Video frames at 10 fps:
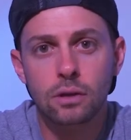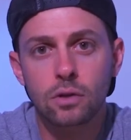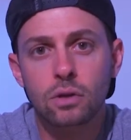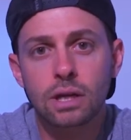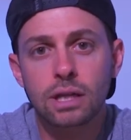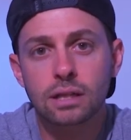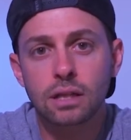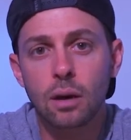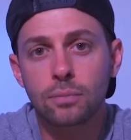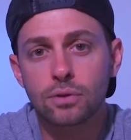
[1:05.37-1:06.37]
You can connect
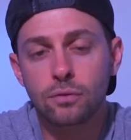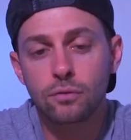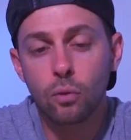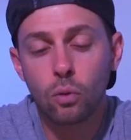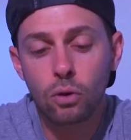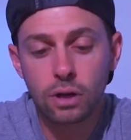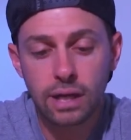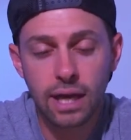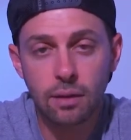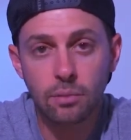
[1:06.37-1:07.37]
up to 4
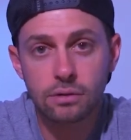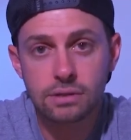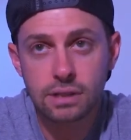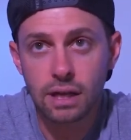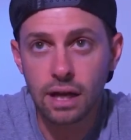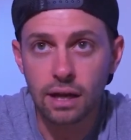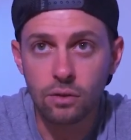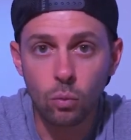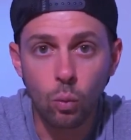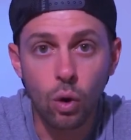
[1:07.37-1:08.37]
cameras
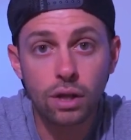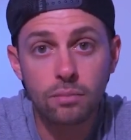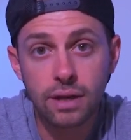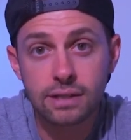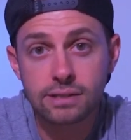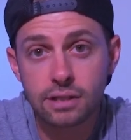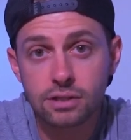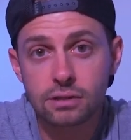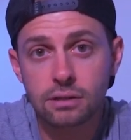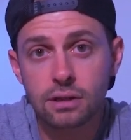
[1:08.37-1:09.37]
on one base
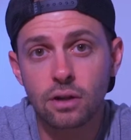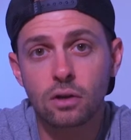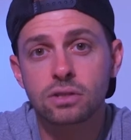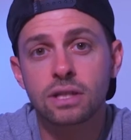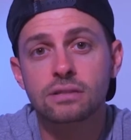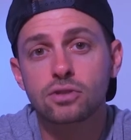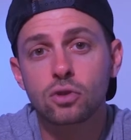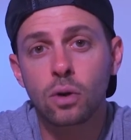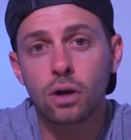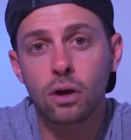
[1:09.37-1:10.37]
station. It also has
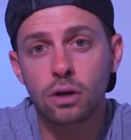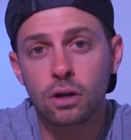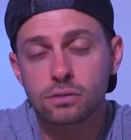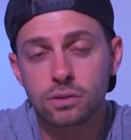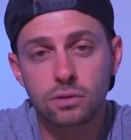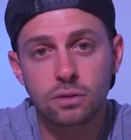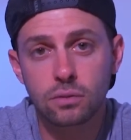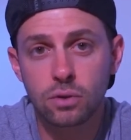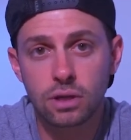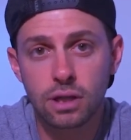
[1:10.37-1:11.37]
two-way audio so you can
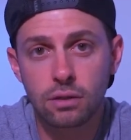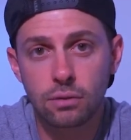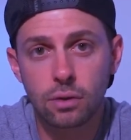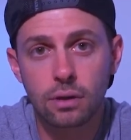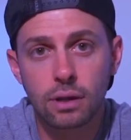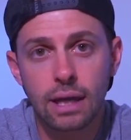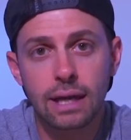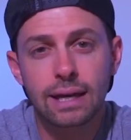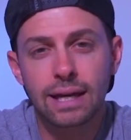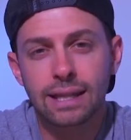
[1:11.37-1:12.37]
communicate through it.
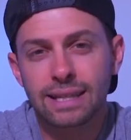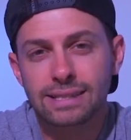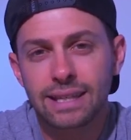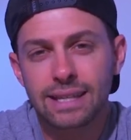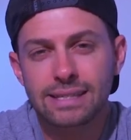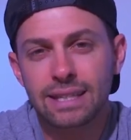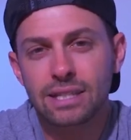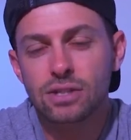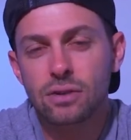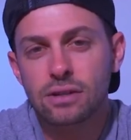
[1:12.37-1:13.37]
And lastly, it has an
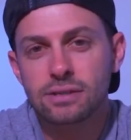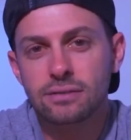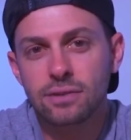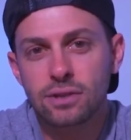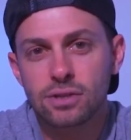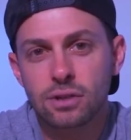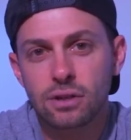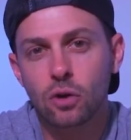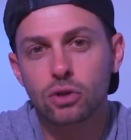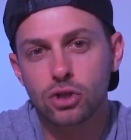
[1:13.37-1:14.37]
interesting feature
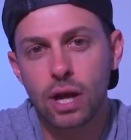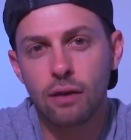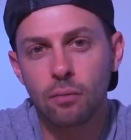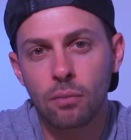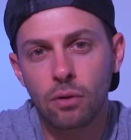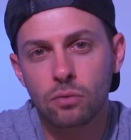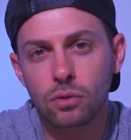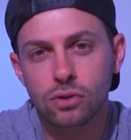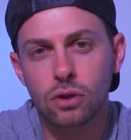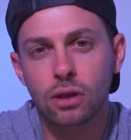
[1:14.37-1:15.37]
called travel mode,
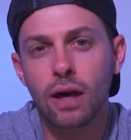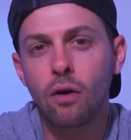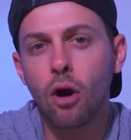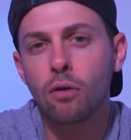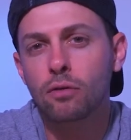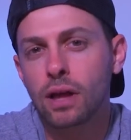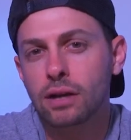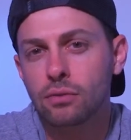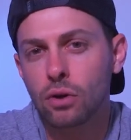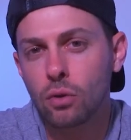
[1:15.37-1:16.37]
which will allow
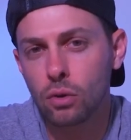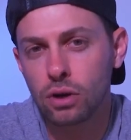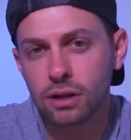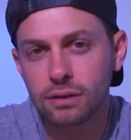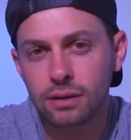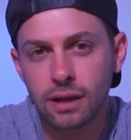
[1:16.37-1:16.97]
offline recording.